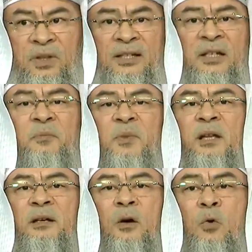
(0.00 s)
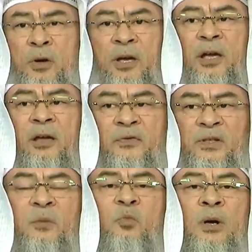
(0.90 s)
does it mean, okay, if
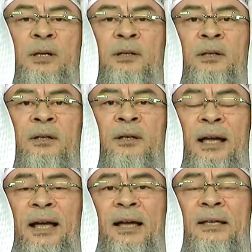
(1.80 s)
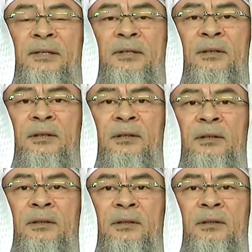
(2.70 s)
someone has
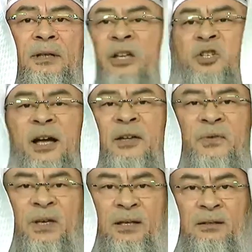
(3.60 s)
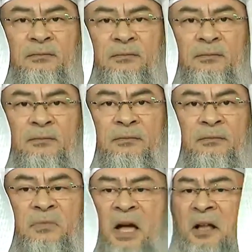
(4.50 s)
HIV,
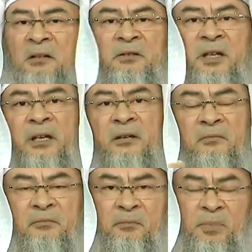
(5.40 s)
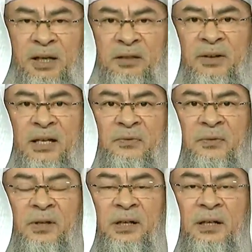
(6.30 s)
I'll take blood
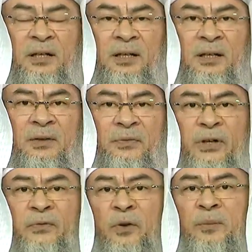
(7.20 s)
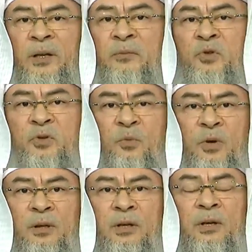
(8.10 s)
transfer from him
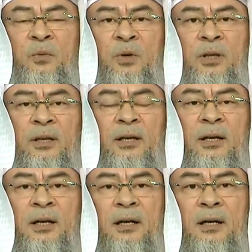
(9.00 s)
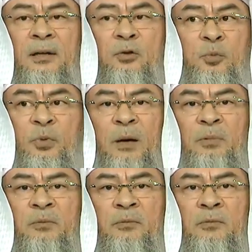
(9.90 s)
with no
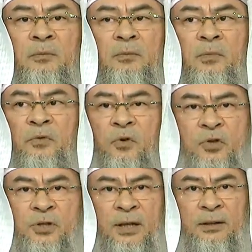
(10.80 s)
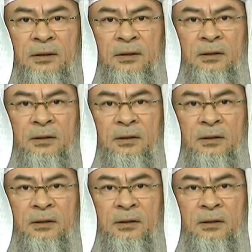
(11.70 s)
problem? Of course not.